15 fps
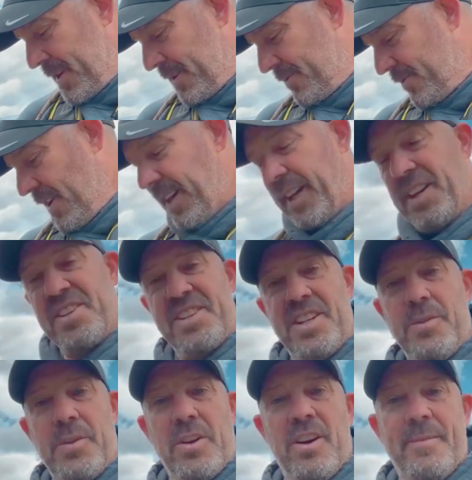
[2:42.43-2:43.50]
trying to get a
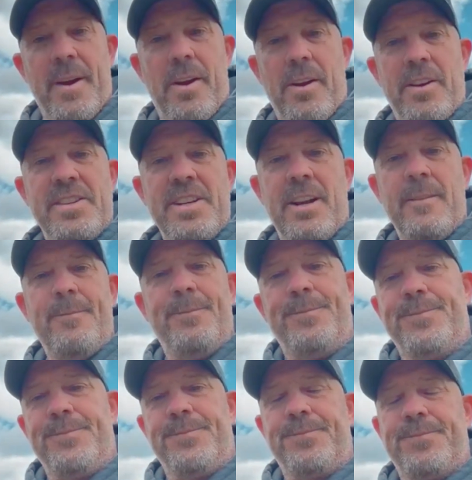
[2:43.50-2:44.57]
steel one off my harness here.
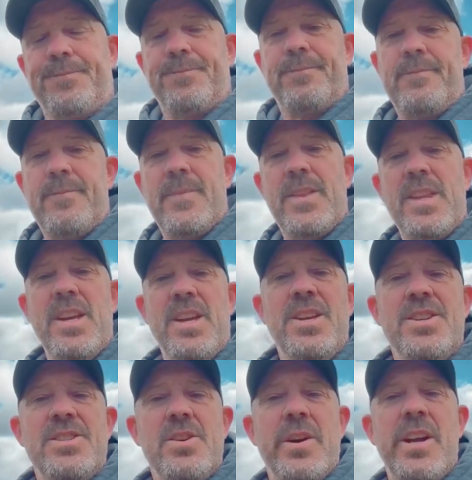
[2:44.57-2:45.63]

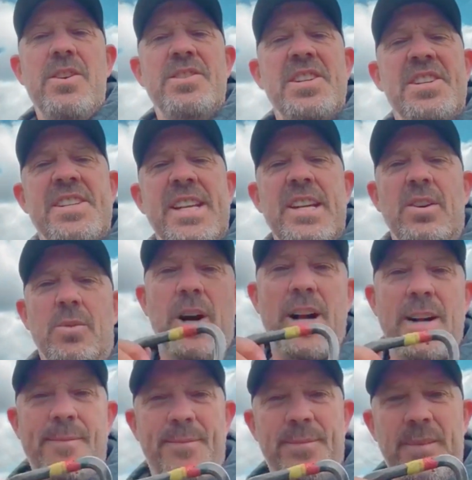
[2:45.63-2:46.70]
So here's a steel
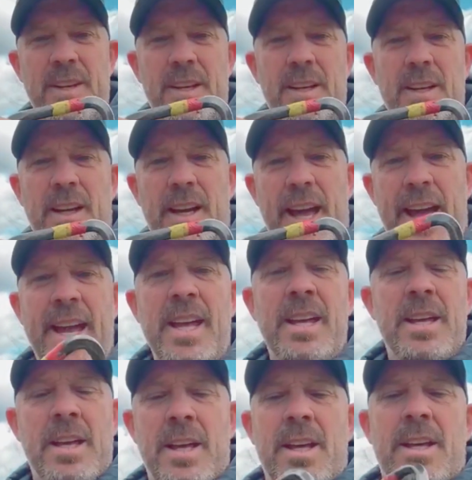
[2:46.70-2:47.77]
one. Okay,
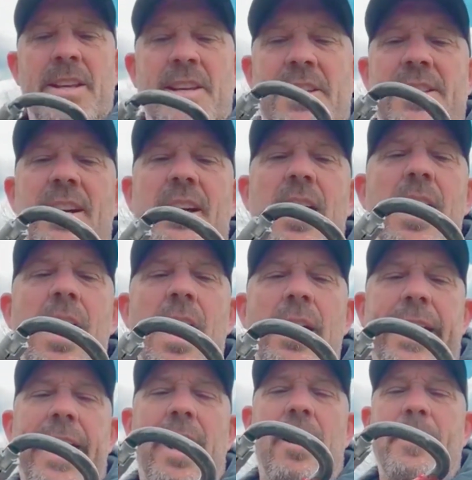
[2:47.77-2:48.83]
this is a
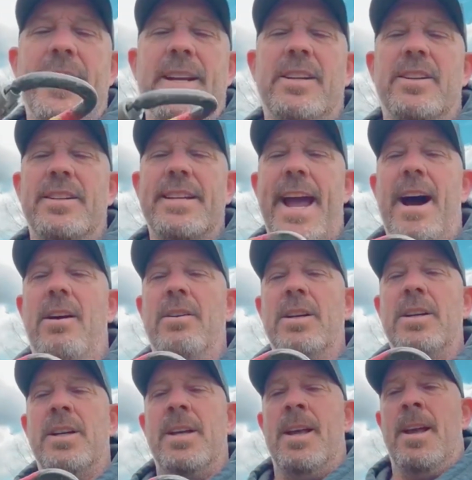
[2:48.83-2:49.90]
Kong carabiner. Now,
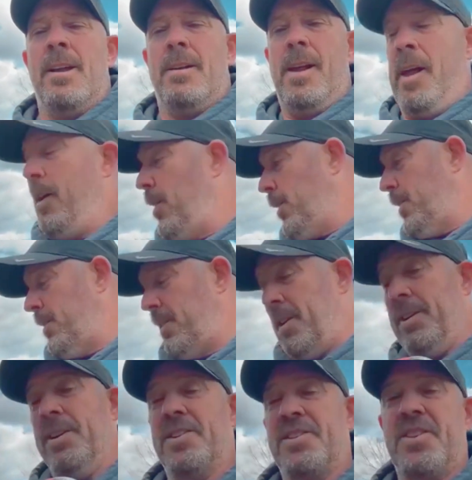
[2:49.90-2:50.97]

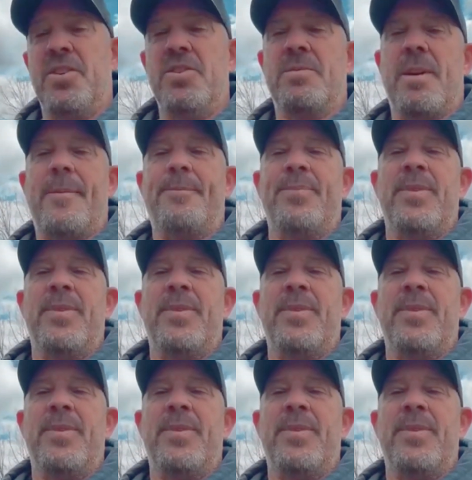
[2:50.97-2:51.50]
excuse me.